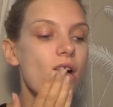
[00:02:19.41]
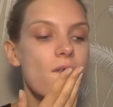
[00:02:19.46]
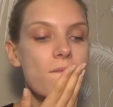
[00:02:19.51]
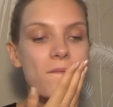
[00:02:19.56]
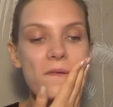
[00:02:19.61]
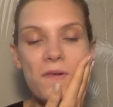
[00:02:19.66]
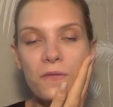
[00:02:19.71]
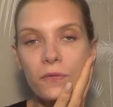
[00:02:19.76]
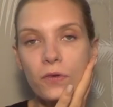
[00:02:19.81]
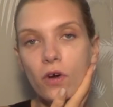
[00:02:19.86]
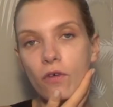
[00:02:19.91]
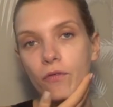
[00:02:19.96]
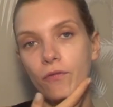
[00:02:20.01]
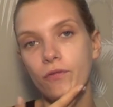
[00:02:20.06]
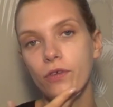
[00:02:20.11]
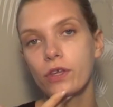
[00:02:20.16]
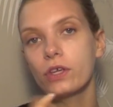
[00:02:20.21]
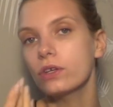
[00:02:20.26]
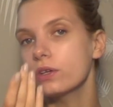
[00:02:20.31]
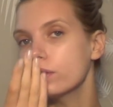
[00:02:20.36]
I mean, I've got a
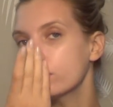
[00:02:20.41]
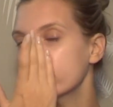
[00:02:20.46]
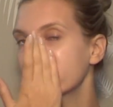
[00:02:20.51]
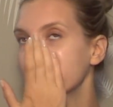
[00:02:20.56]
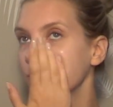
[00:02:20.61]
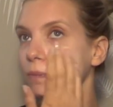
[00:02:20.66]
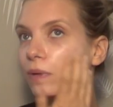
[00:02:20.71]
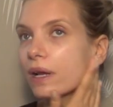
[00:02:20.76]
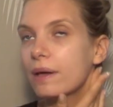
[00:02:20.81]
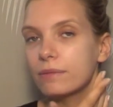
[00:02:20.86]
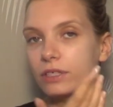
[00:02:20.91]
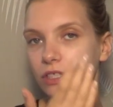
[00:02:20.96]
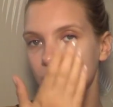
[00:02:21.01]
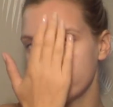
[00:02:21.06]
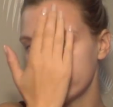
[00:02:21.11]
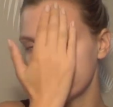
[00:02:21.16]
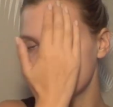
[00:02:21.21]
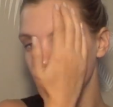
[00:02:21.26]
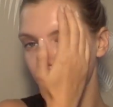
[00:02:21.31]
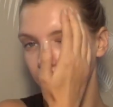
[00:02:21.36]
few little
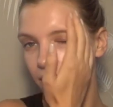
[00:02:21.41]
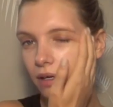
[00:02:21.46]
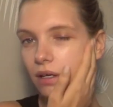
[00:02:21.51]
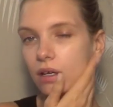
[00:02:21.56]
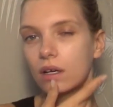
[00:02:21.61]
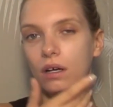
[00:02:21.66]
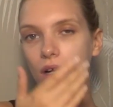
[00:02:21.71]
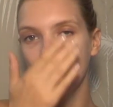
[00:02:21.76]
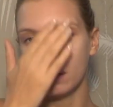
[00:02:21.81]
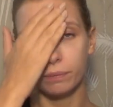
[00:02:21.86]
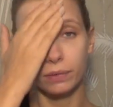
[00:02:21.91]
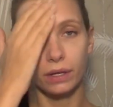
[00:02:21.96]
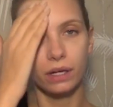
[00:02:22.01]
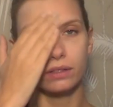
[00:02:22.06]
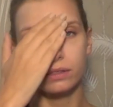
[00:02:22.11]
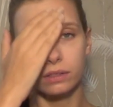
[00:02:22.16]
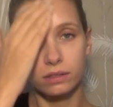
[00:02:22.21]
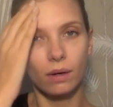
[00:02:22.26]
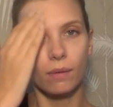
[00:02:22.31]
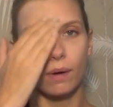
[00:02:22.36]
blemishes, but I'm
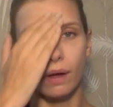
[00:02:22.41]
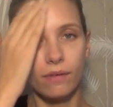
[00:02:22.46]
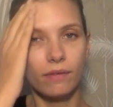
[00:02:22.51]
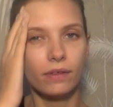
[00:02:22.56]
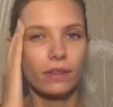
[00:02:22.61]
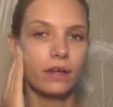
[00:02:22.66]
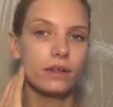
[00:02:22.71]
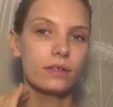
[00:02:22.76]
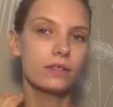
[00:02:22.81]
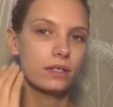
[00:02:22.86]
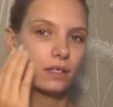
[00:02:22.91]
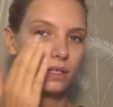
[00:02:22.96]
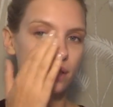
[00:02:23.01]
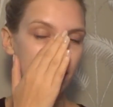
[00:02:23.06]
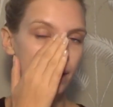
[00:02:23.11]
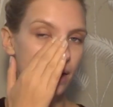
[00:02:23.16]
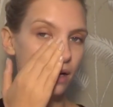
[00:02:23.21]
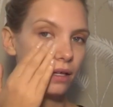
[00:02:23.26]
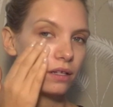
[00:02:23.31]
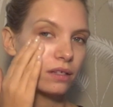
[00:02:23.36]
going to go over those in a
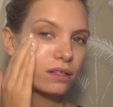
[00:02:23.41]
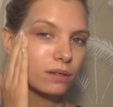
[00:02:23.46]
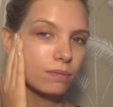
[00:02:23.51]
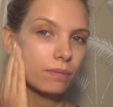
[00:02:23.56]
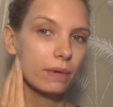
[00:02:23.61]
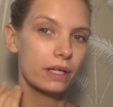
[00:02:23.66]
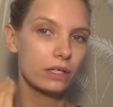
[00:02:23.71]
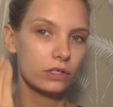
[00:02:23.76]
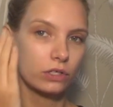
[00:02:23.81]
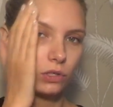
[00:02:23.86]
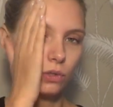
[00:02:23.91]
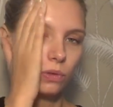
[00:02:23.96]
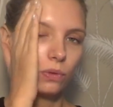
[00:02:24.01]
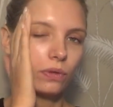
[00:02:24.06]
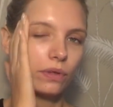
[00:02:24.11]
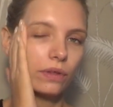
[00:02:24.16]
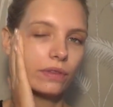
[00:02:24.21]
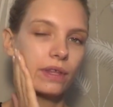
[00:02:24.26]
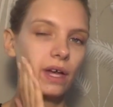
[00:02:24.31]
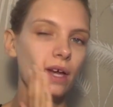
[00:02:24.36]
second and make sure
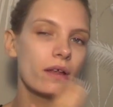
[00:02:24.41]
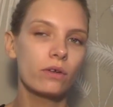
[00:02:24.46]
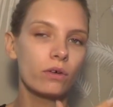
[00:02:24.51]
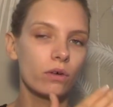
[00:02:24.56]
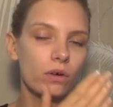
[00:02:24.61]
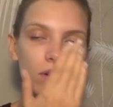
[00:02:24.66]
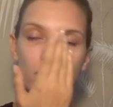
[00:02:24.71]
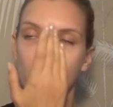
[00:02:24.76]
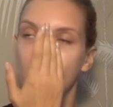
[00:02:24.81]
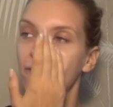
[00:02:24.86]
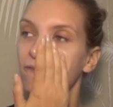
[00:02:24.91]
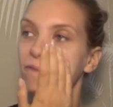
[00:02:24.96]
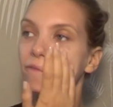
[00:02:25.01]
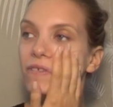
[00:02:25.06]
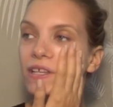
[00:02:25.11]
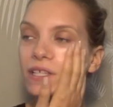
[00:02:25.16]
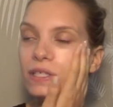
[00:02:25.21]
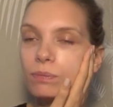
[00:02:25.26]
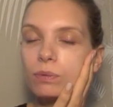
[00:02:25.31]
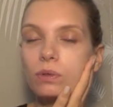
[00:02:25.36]
that they're not
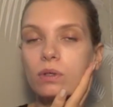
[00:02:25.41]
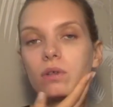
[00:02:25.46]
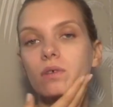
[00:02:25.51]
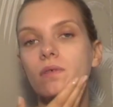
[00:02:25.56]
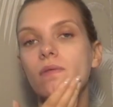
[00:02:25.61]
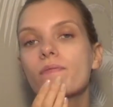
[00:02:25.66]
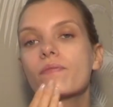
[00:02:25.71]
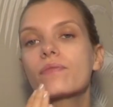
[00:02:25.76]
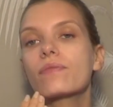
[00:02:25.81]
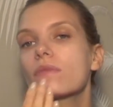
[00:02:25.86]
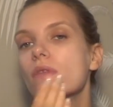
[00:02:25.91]
visible.